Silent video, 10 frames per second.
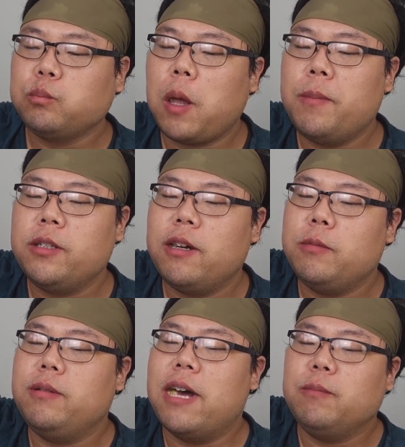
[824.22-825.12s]
Up until I
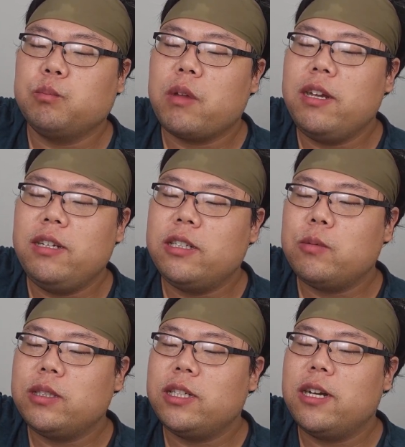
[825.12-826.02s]
moved out. It just
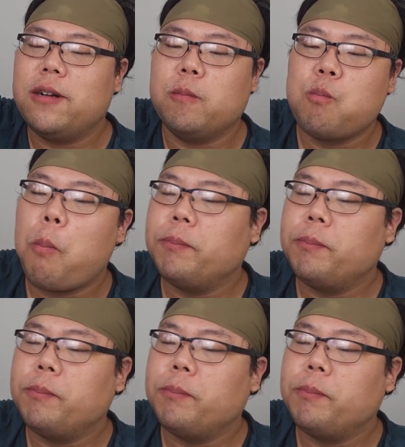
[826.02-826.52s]
wasn't a...